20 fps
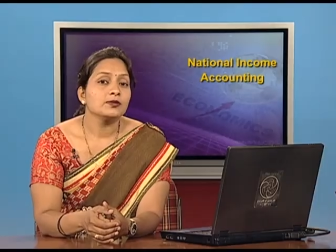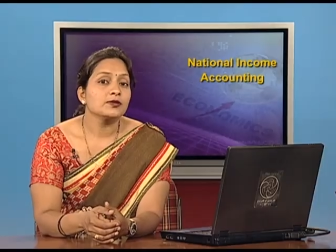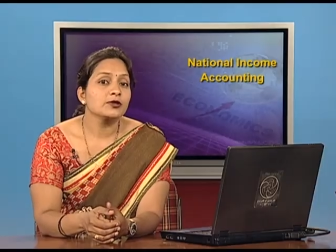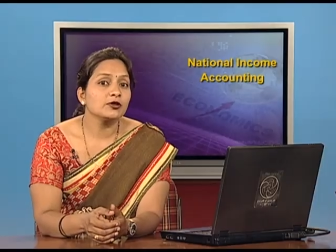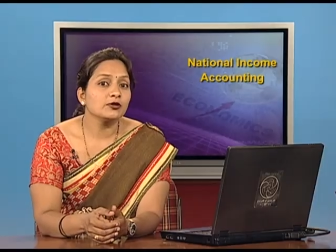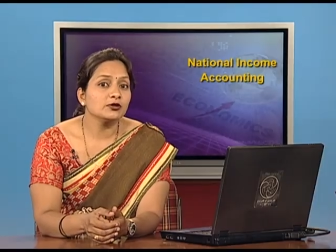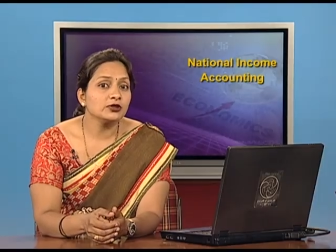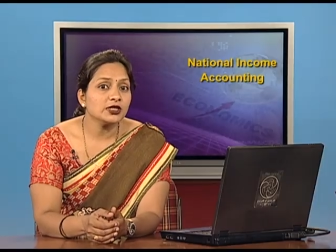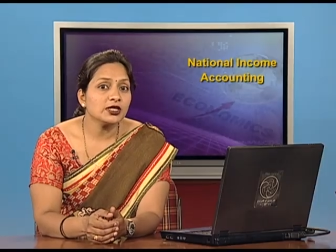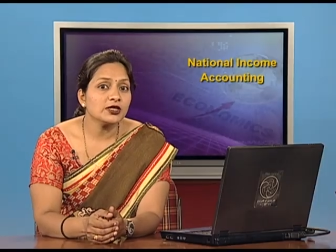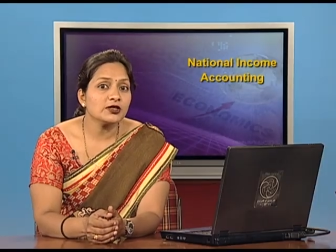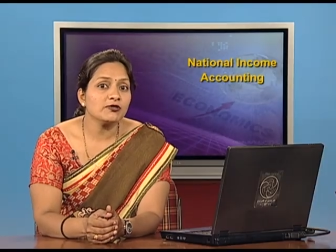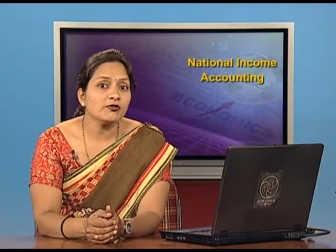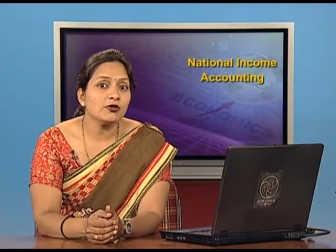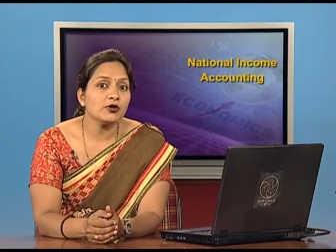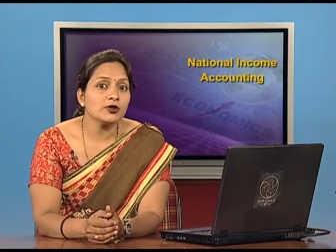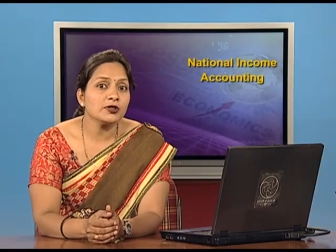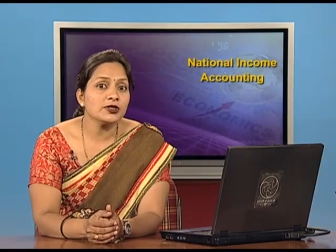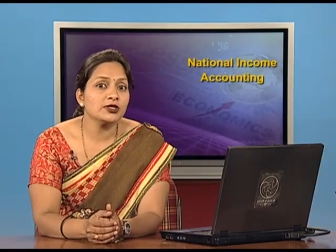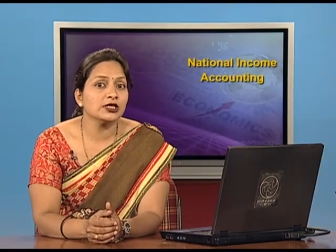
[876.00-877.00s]
So this
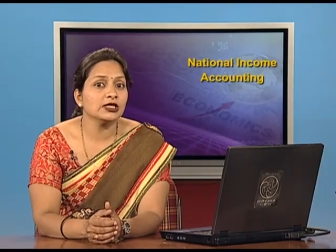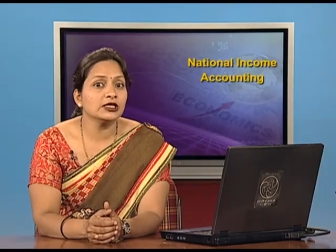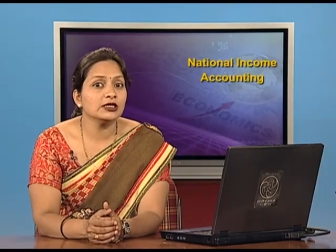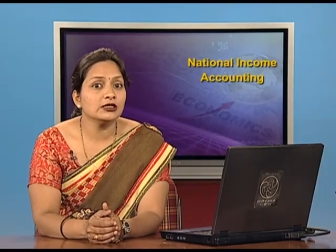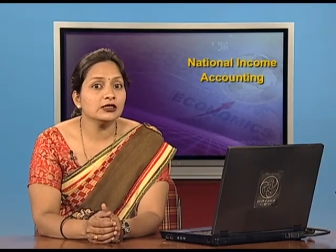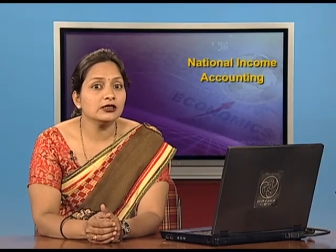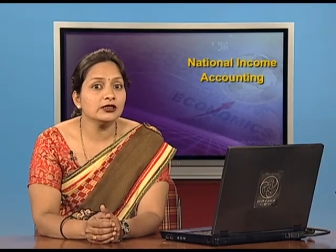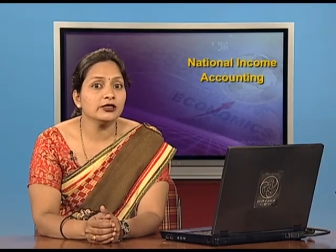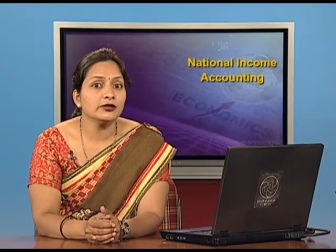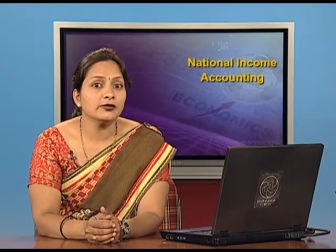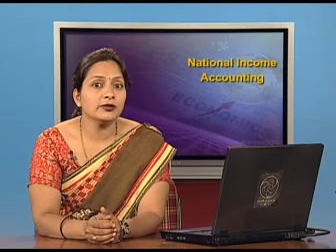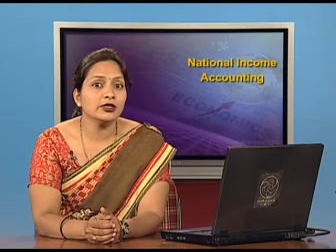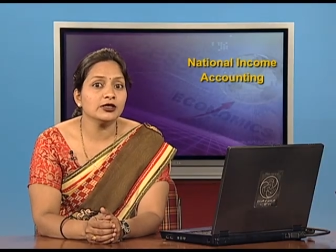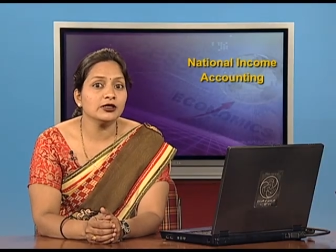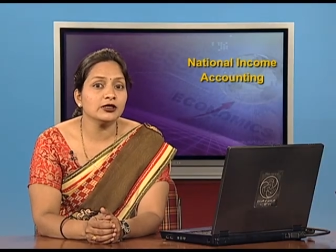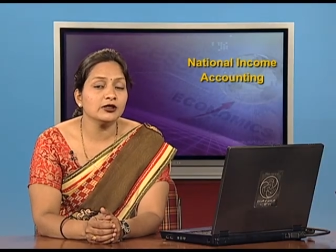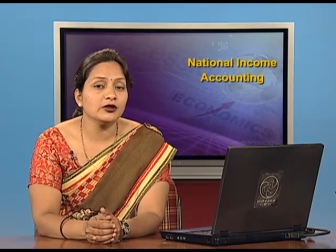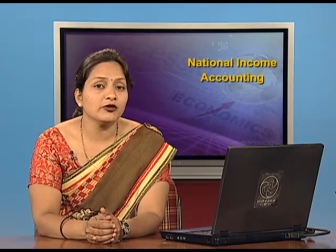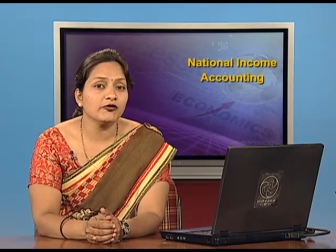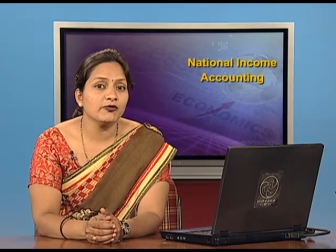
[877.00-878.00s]
was the third
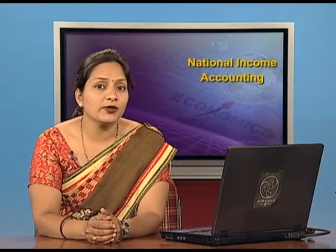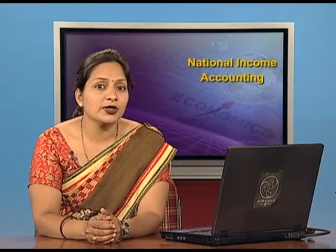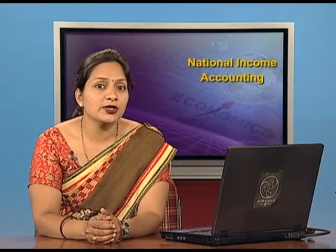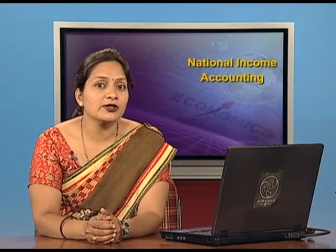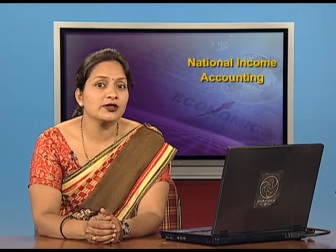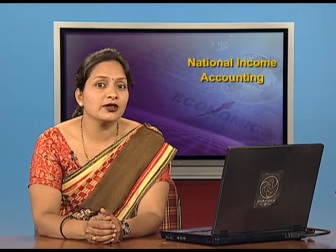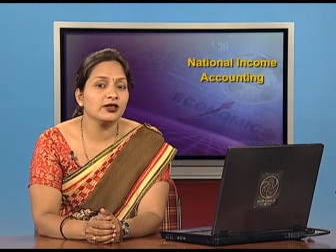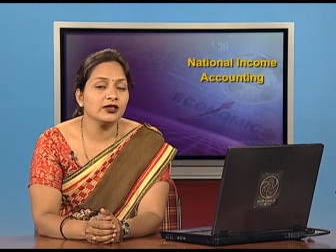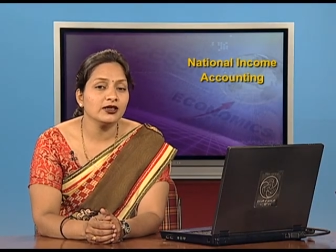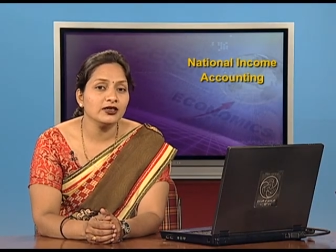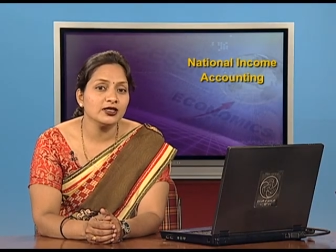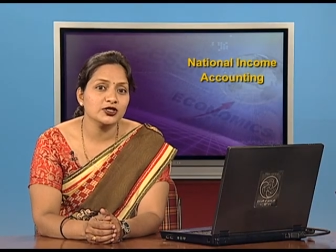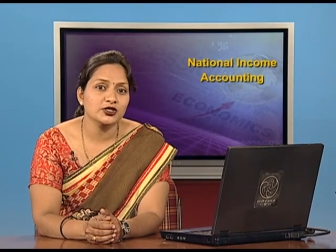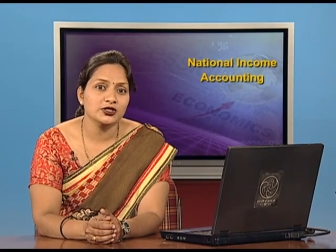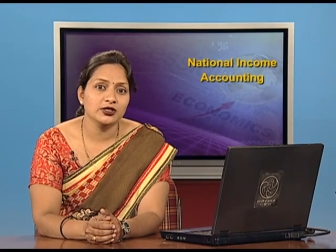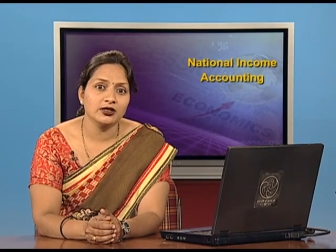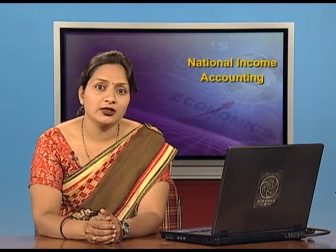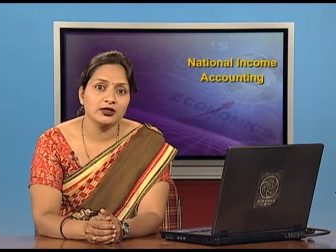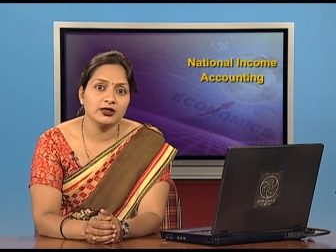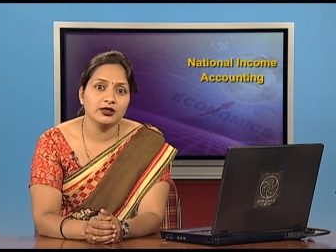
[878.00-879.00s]
method of measuring
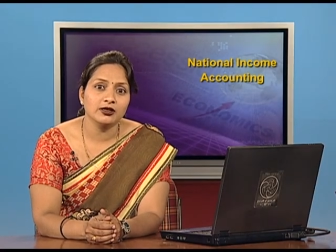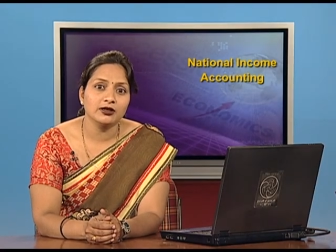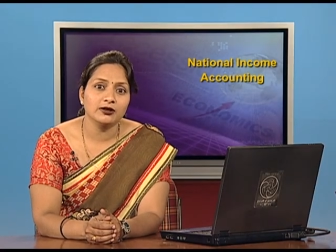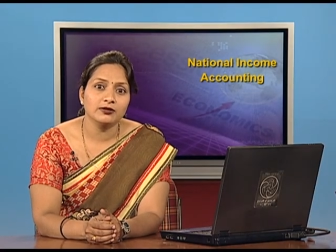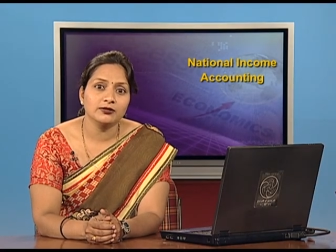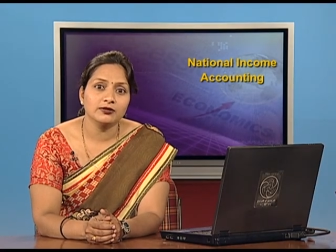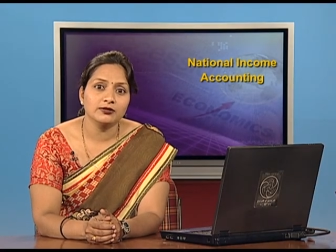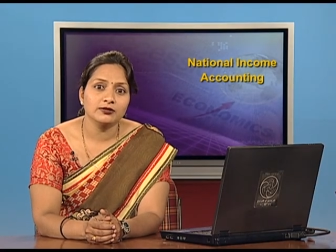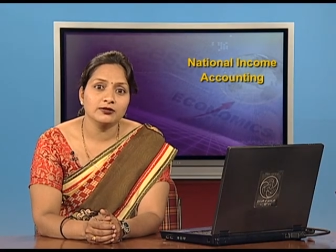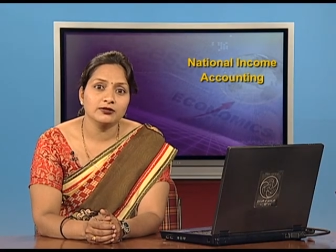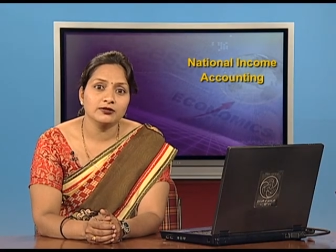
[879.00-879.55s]
national income.